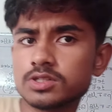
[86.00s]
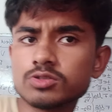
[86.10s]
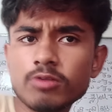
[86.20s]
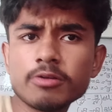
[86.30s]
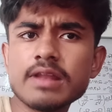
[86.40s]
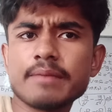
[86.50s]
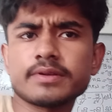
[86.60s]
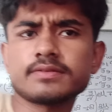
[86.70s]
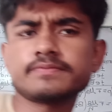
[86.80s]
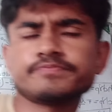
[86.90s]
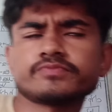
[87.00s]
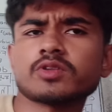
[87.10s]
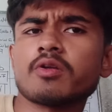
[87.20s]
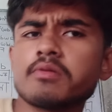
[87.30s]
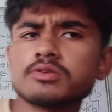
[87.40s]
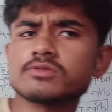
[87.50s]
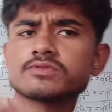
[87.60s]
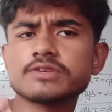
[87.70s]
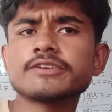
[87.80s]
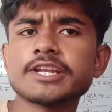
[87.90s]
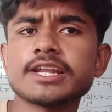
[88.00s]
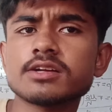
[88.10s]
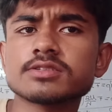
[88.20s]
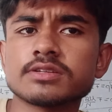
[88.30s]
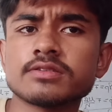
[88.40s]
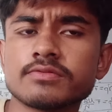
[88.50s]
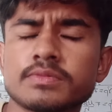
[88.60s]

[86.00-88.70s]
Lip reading: So what will happen? There will be some shift in energy,